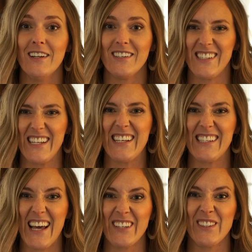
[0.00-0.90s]
to see
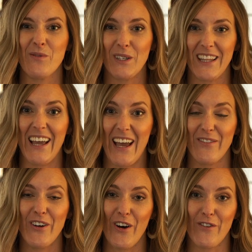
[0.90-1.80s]
exactly what they
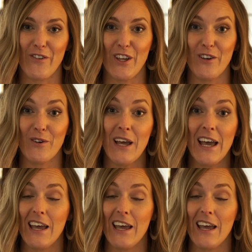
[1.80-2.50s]
have to offer you,